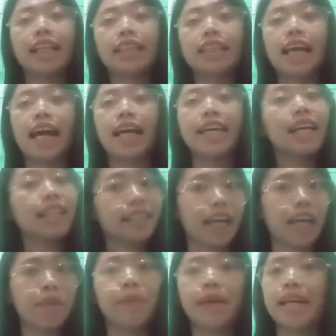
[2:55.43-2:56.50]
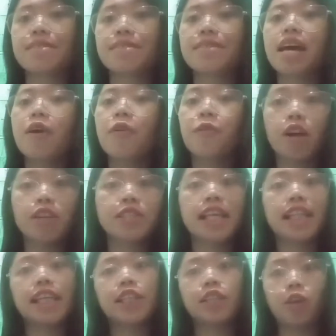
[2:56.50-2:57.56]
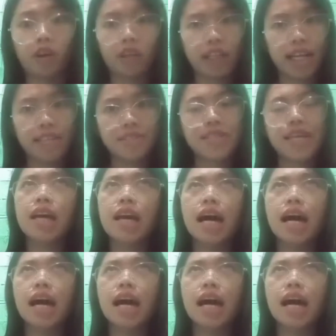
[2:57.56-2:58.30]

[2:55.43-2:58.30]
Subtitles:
yung name is Rosalie Docas.